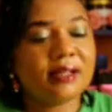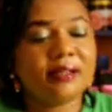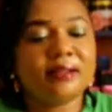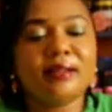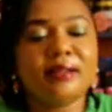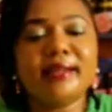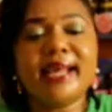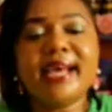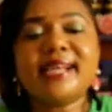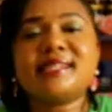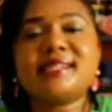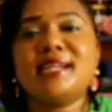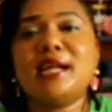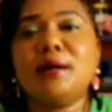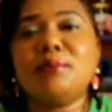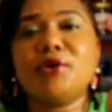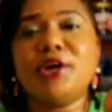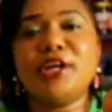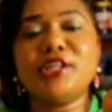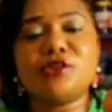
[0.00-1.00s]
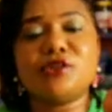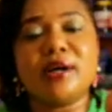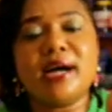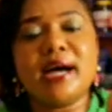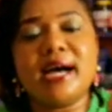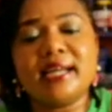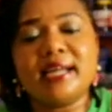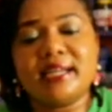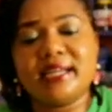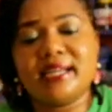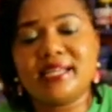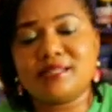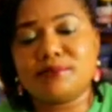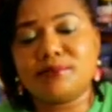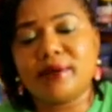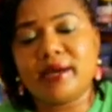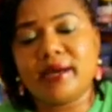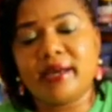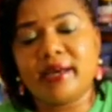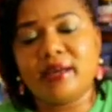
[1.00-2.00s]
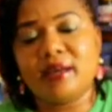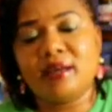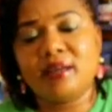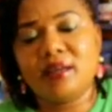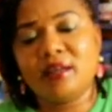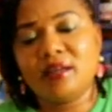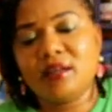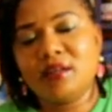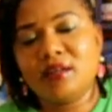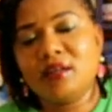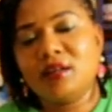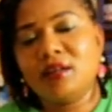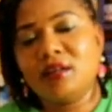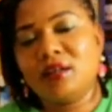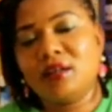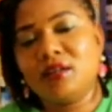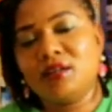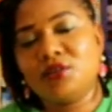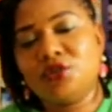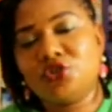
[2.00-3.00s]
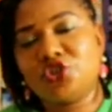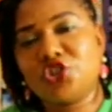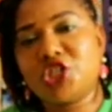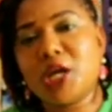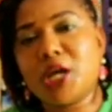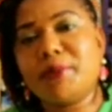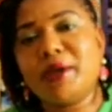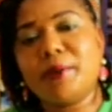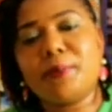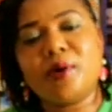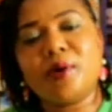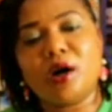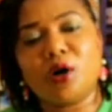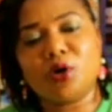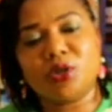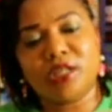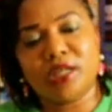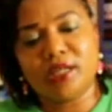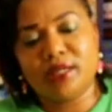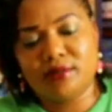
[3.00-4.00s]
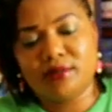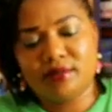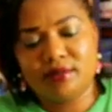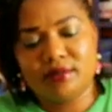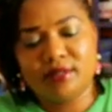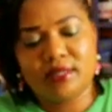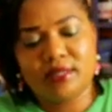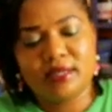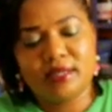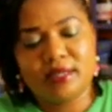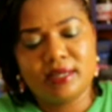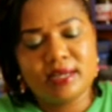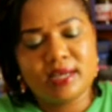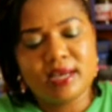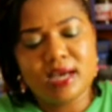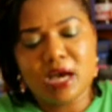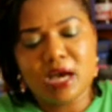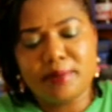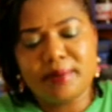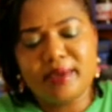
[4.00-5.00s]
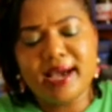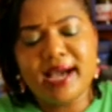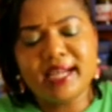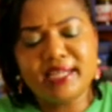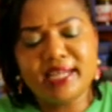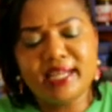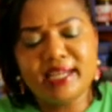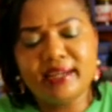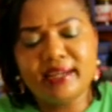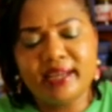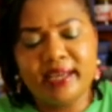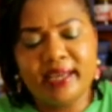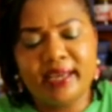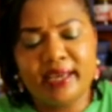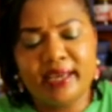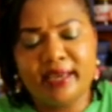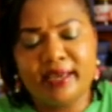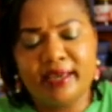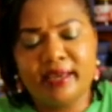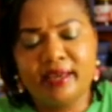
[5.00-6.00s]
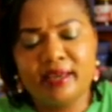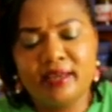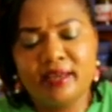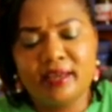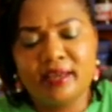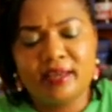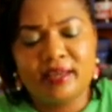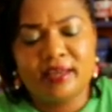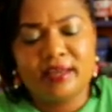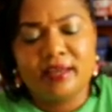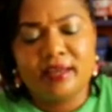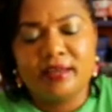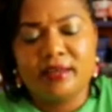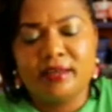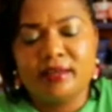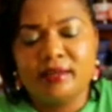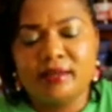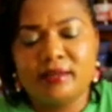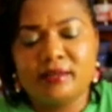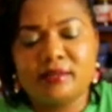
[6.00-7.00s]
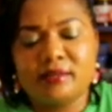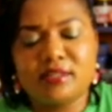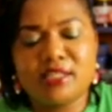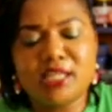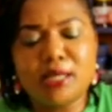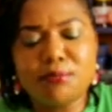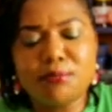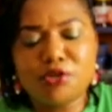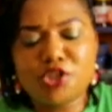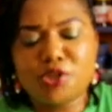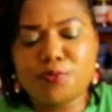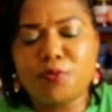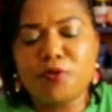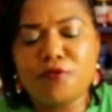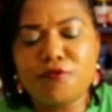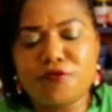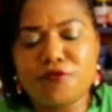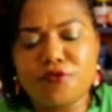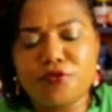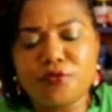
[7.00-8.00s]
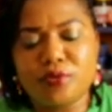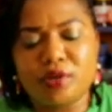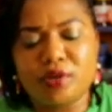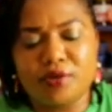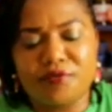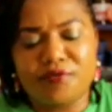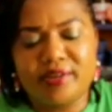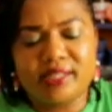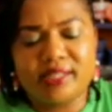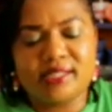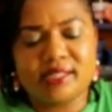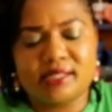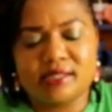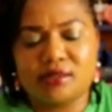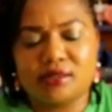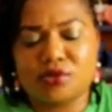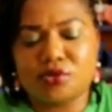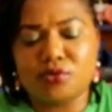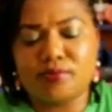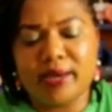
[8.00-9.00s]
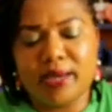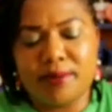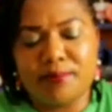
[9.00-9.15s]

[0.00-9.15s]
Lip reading: The next thing I'm going to add is my Shea Butter powder. I'll be adding a tablespoonful of it to my